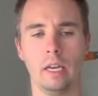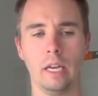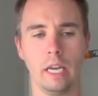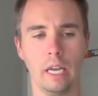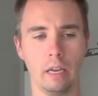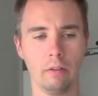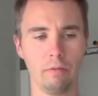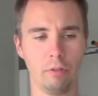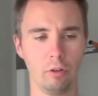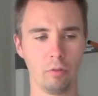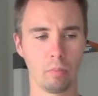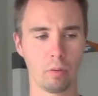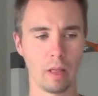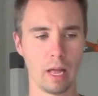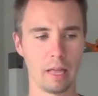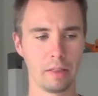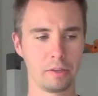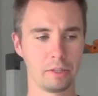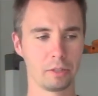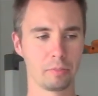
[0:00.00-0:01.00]
if you
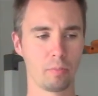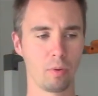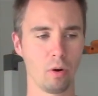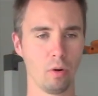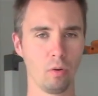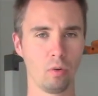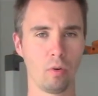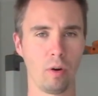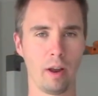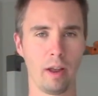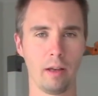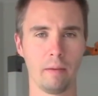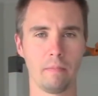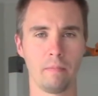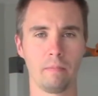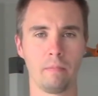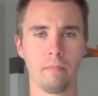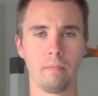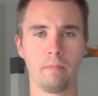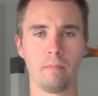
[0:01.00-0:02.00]
apply this program
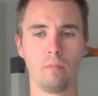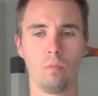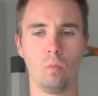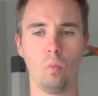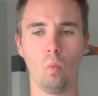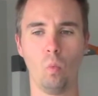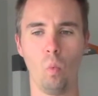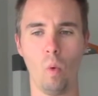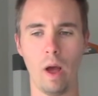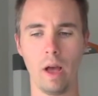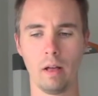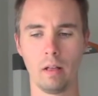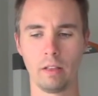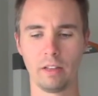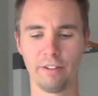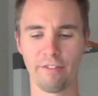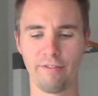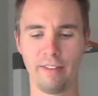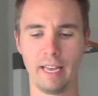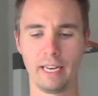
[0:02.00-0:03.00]
well and
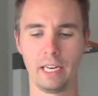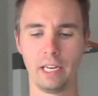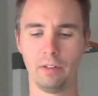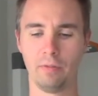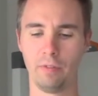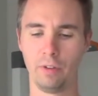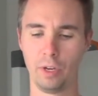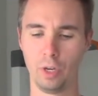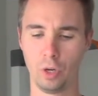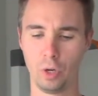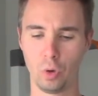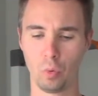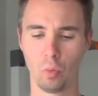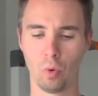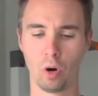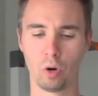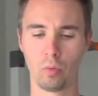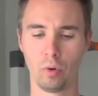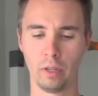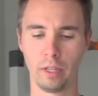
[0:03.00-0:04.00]
effectively, you
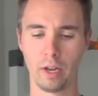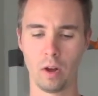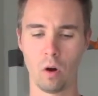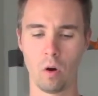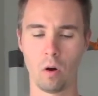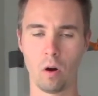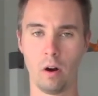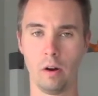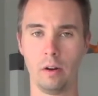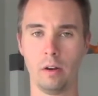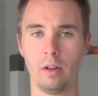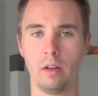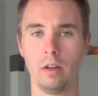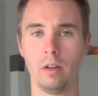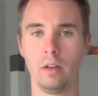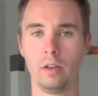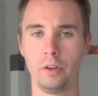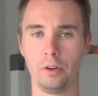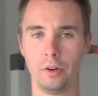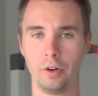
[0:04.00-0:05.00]
work really hard,
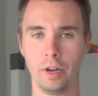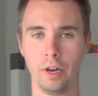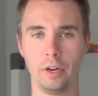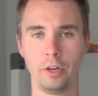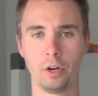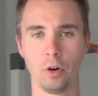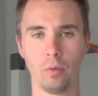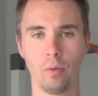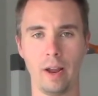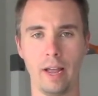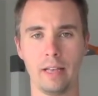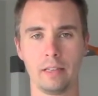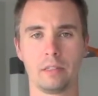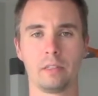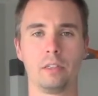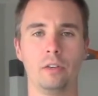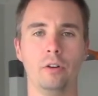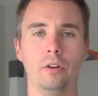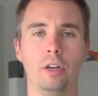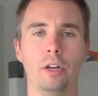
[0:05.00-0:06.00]
you're getting your
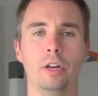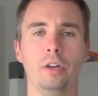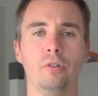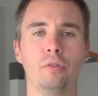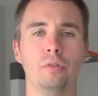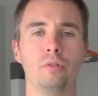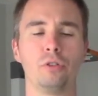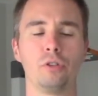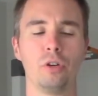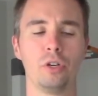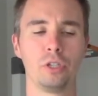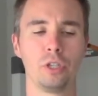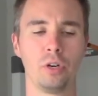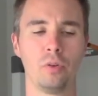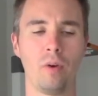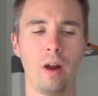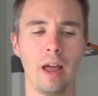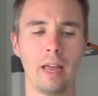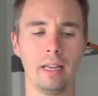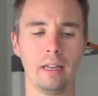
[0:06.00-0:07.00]
rest, you're getting your nutrition
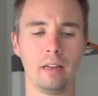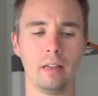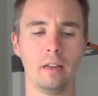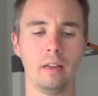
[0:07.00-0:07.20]
right,